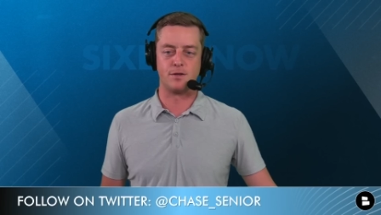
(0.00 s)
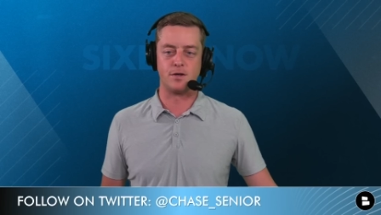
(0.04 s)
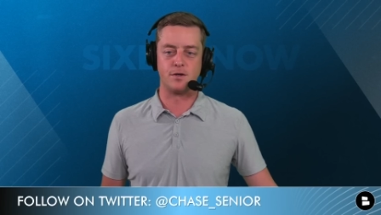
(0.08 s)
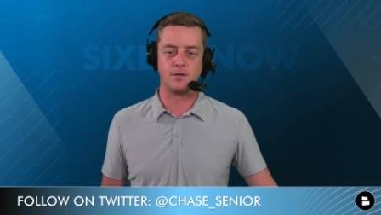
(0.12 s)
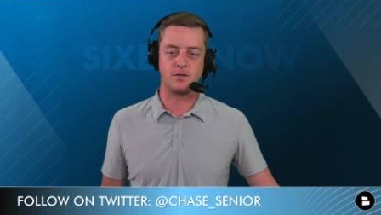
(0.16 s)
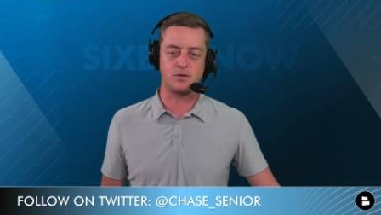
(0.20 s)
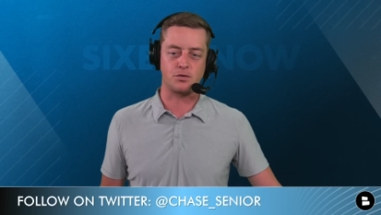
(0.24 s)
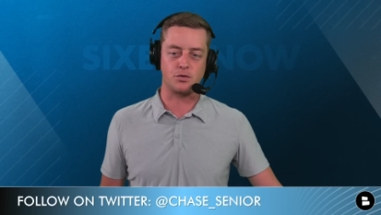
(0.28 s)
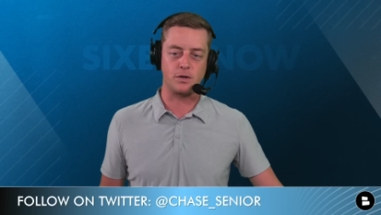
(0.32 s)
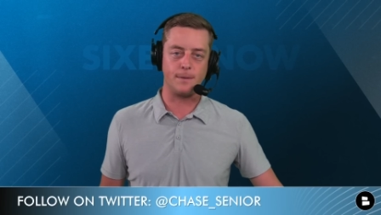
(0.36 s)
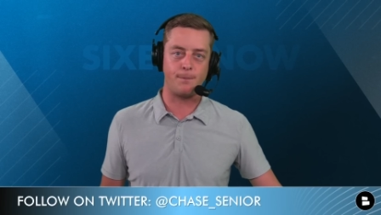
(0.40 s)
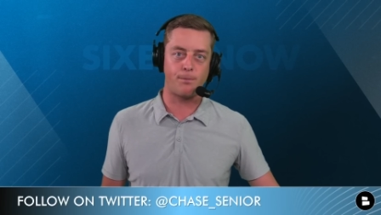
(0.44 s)
of
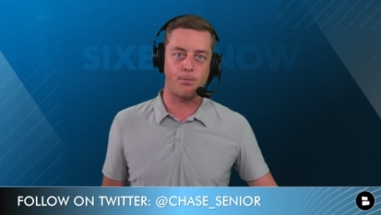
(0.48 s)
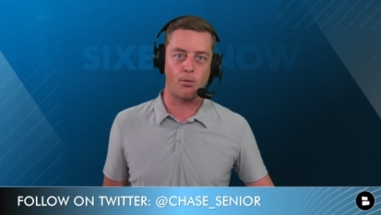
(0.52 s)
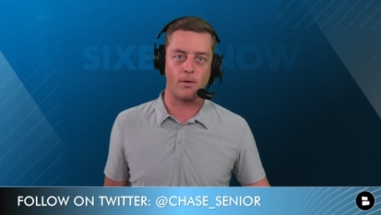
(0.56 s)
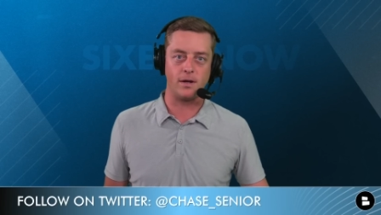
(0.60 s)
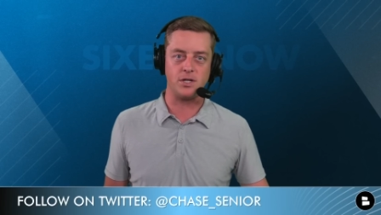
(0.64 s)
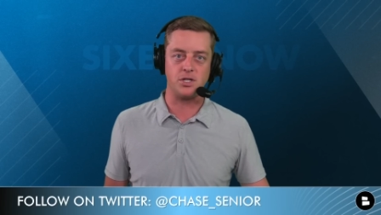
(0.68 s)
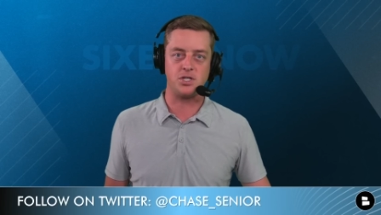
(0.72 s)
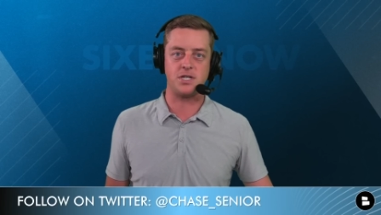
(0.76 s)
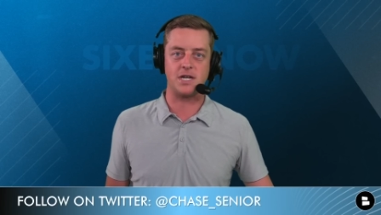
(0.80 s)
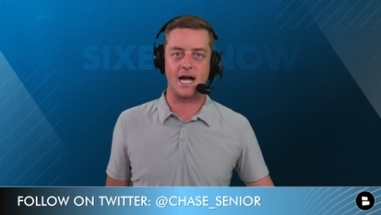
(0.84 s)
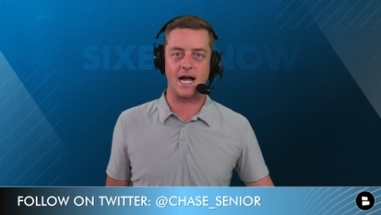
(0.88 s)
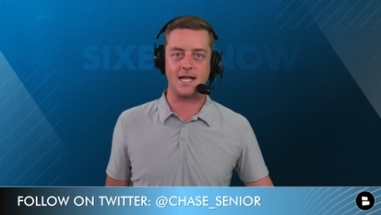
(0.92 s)
those three
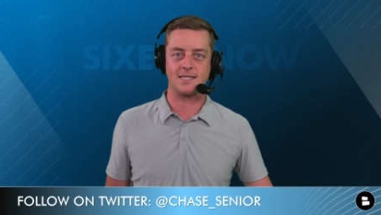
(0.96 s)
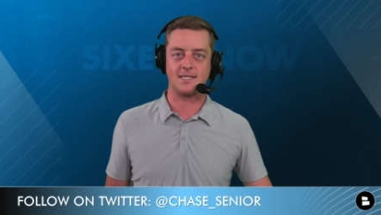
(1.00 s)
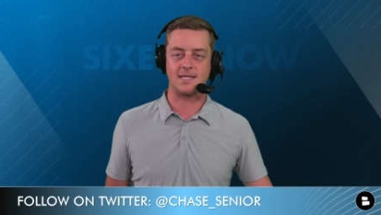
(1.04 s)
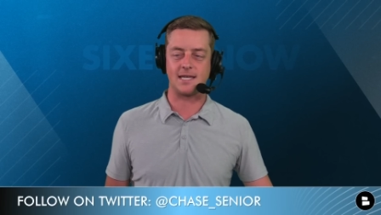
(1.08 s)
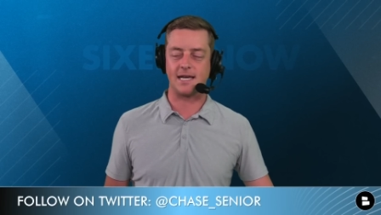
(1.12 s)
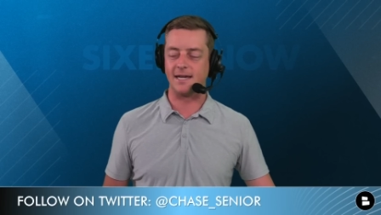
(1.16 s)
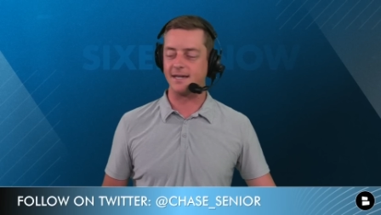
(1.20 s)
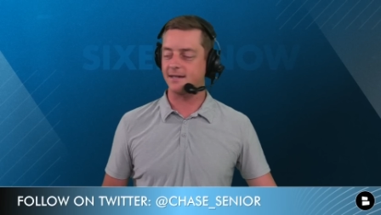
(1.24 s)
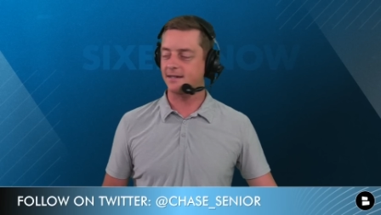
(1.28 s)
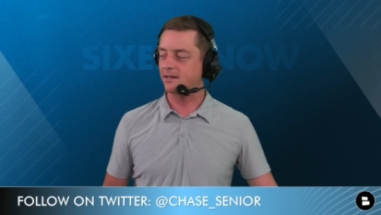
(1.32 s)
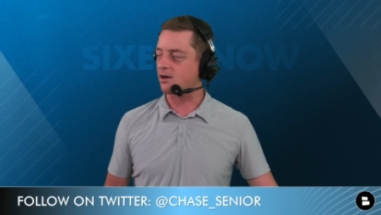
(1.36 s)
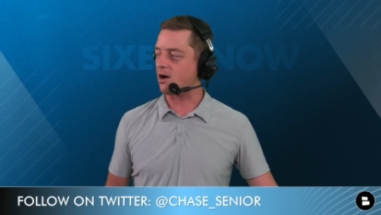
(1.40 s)
point shots.
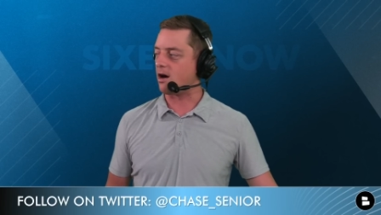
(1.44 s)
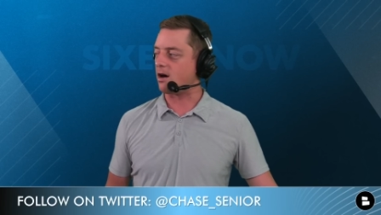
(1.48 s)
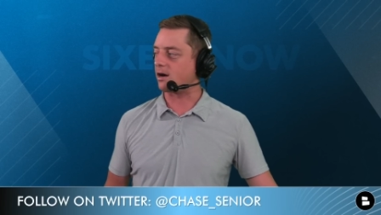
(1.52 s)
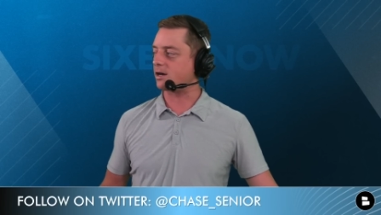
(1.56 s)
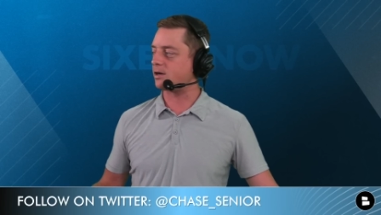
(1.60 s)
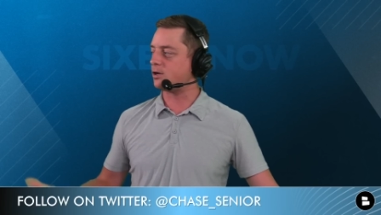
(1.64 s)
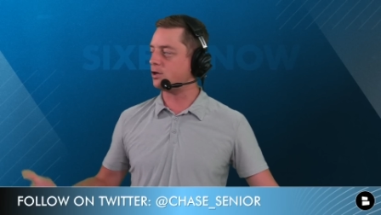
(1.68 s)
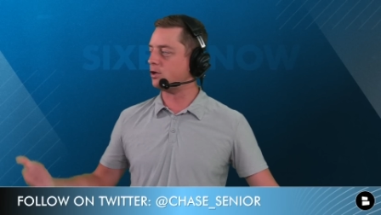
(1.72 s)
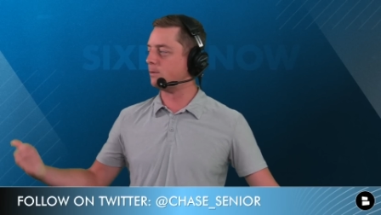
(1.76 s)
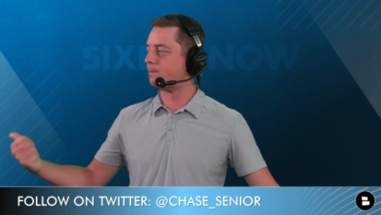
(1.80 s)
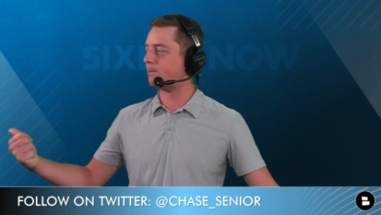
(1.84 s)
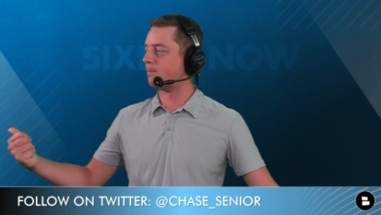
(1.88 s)
I
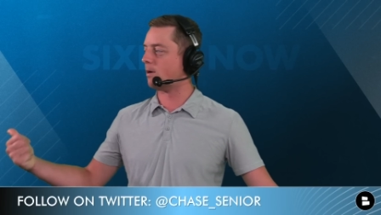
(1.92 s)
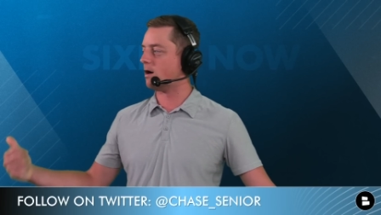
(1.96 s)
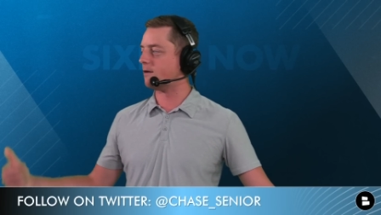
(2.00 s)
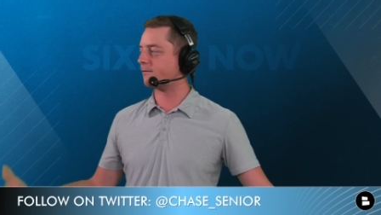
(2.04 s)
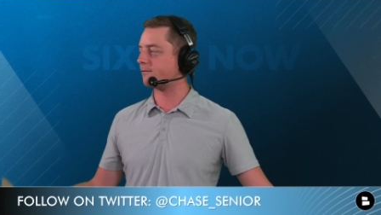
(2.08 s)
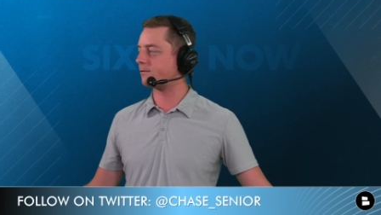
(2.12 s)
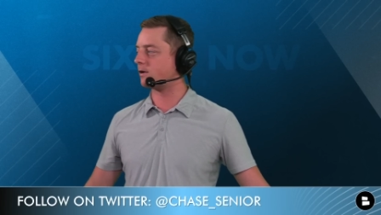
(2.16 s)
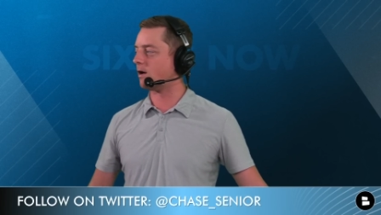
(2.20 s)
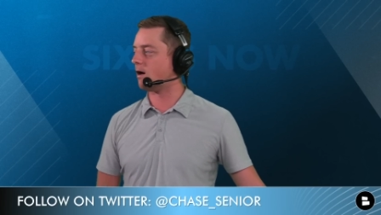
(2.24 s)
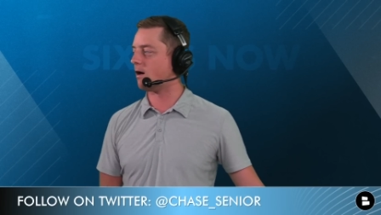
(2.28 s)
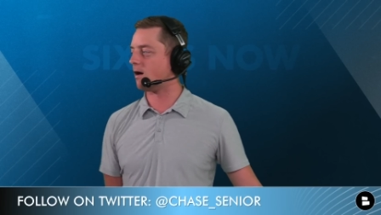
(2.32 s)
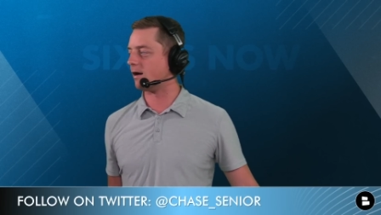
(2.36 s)
caught Coop
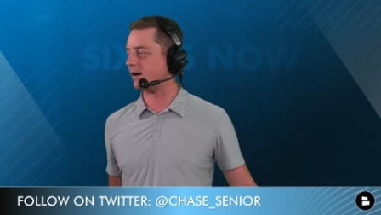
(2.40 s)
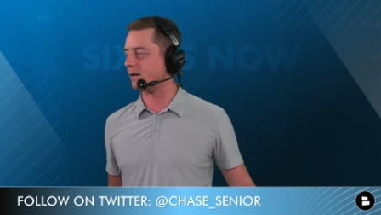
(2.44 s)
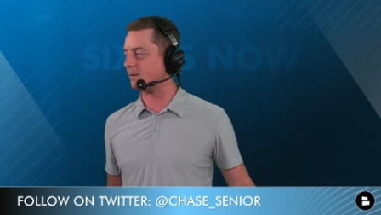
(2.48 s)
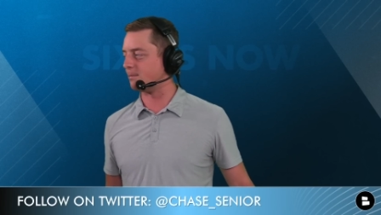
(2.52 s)
off guard.